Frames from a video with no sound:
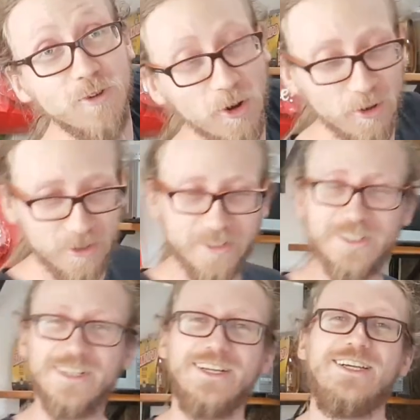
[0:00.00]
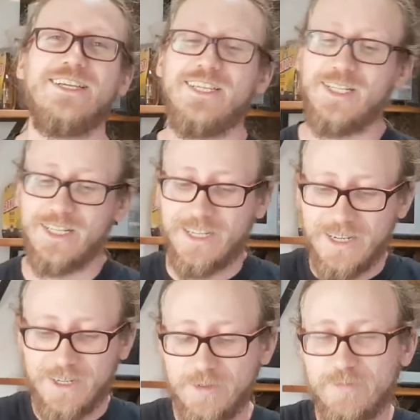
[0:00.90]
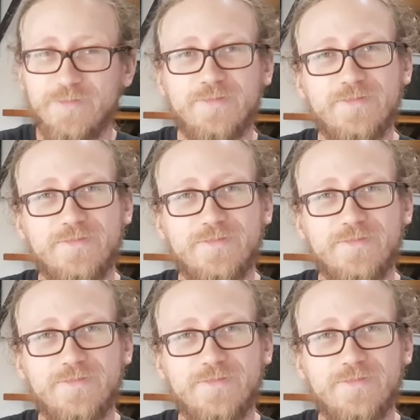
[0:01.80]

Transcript: roll. Um,